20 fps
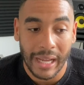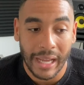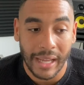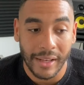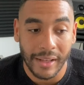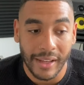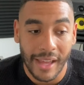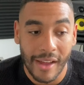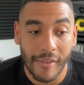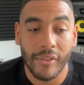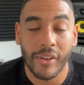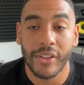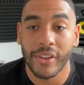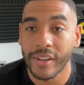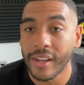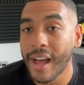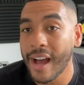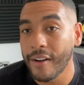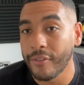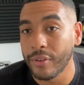and
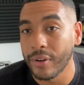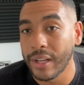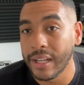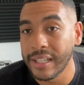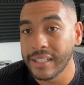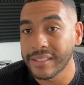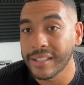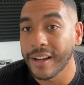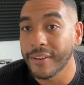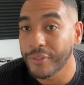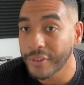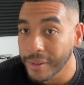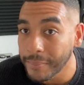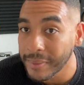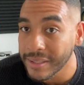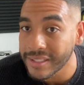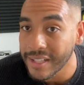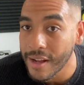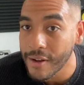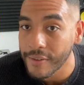everything that I've released, I've written
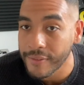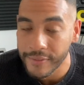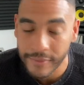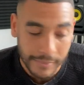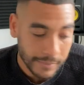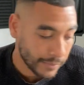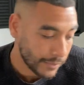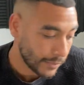myself.